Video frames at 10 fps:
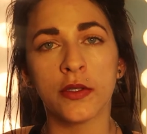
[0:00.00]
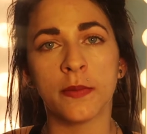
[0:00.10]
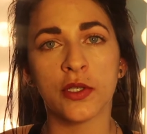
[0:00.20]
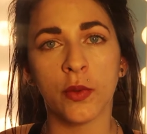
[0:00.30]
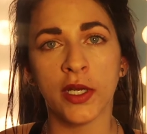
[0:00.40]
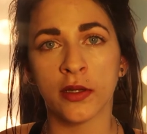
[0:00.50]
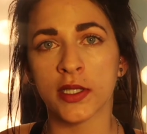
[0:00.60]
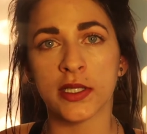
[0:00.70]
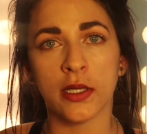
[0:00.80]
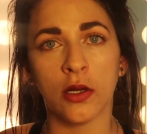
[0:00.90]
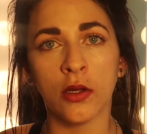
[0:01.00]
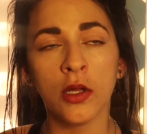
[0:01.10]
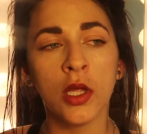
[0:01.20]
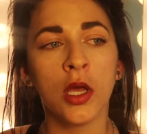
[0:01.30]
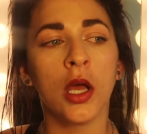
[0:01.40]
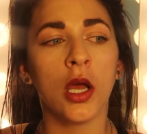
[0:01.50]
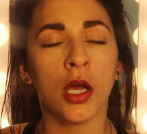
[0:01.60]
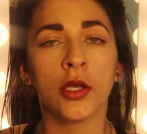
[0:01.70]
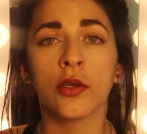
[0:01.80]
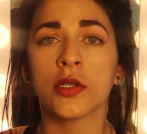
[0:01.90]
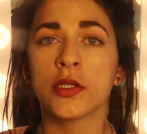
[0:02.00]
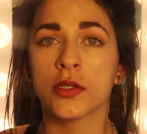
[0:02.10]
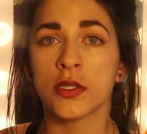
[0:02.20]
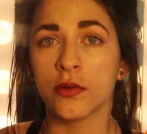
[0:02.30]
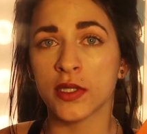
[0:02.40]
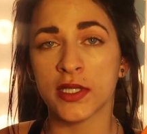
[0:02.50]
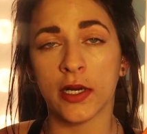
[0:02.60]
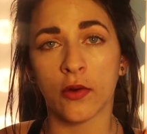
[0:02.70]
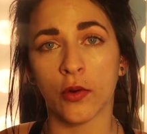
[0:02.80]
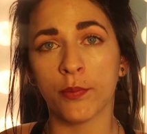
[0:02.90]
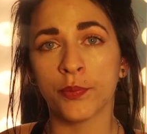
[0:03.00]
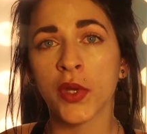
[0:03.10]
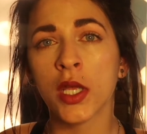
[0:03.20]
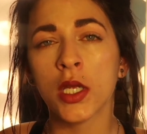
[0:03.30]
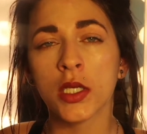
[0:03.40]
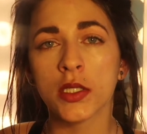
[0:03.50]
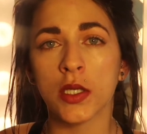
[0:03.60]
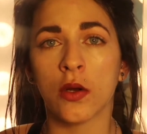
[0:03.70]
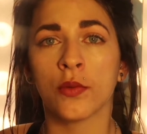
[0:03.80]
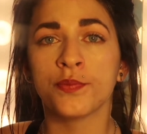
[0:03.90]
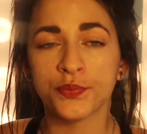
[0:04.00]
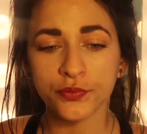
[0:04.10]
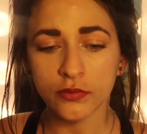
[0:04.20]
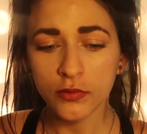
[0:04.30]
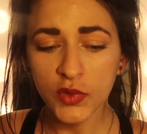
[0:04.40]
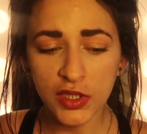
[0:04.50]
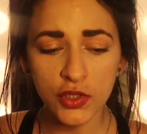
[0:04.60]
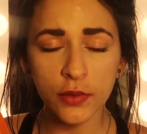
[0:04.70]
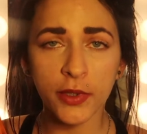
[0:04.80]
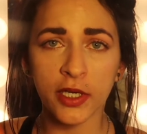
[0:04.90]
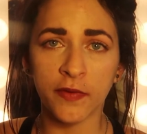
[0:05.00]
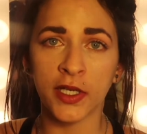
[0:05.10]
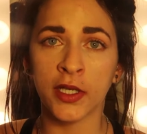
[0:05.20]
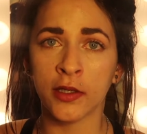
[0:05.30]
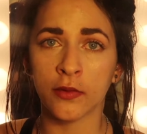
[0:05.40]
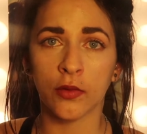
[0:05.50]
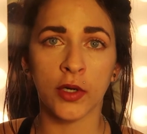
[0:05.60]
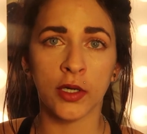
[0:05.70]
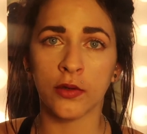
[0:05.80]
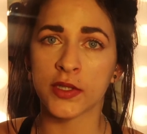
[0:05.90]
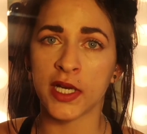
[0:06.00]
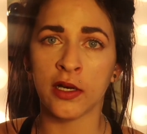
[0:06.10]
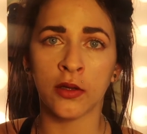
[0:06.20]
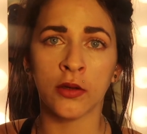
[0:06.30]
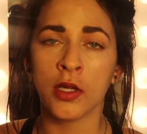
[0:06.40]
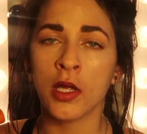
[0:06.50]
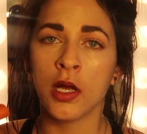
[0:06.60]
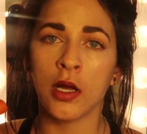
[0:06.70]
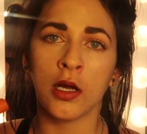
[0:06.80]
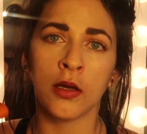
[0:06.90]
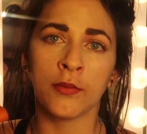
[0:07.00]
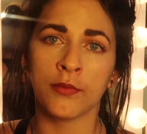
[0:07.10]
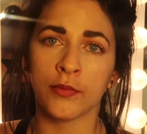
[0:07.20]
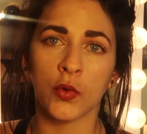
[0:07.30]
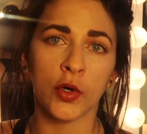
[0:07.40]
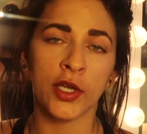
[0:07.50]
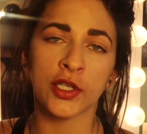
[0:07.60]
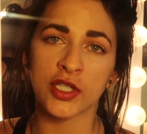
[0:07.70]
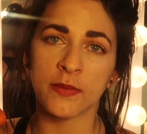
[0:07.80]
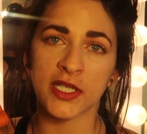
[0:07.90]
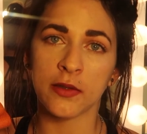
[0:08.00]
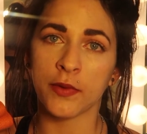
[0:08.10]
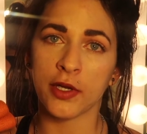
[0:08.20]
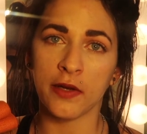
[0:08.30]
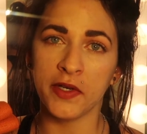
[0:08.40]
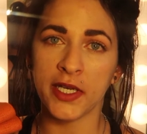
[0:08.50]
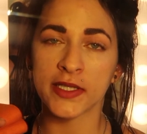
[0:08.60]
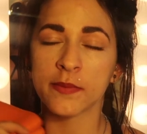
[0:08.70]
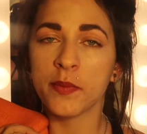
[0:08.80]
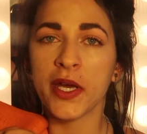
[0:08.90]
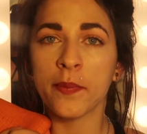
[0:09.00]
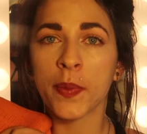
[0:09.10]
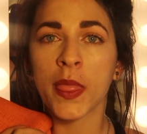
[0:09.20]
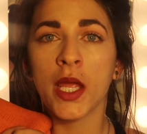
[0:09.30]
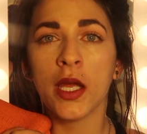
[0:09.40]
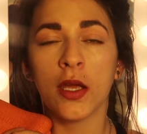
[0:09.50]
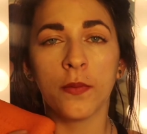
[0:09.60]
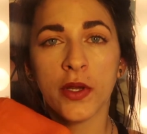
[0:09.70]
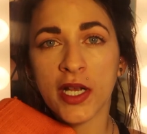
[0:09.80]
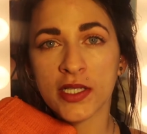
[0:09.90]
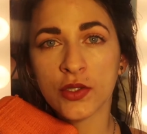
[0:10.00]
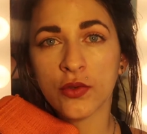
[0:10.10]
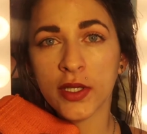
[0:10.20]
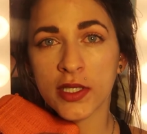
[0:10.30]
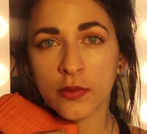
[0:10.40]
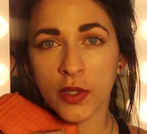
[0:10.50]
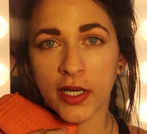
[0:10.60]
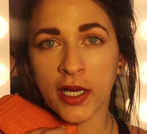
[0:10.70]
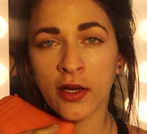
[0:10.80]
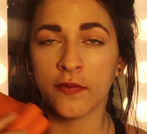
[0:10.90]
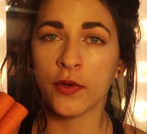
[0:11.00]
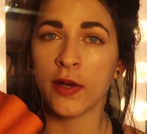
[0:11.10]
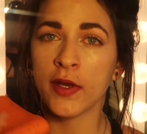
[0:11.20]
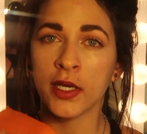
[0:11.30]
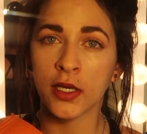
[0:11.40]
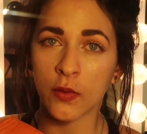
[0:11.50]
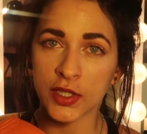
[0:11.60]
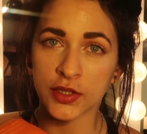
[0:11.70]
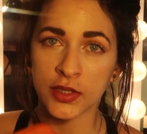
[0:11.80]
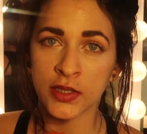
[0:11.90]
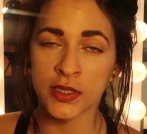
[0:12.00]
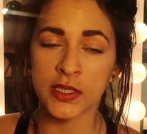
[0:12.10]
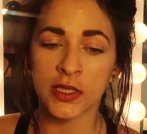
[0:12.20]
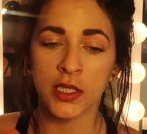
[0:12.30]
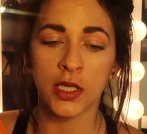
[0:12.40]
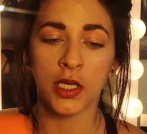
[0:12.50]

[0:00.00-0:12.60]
to use much weight in this at all. You could just do this at home. So super convenient, or at a hotel, or you can just mix in with your heavy days. But I hope you guys enjoy this workout. If you have any questions,